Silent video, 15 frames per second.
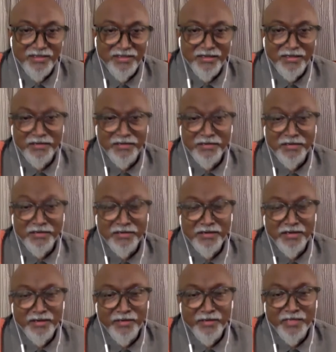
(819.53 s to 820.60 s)
Had an
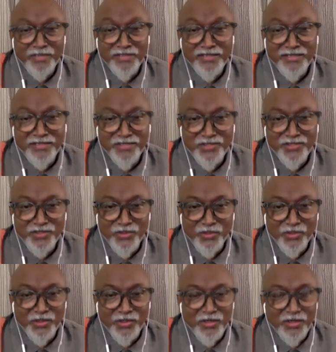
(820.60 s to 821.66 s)
amazing
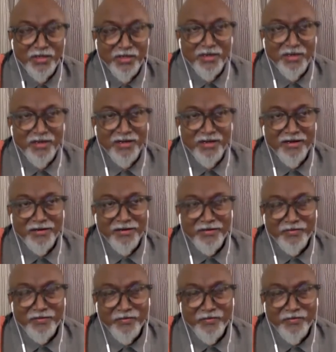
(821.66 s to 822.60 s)
show uh,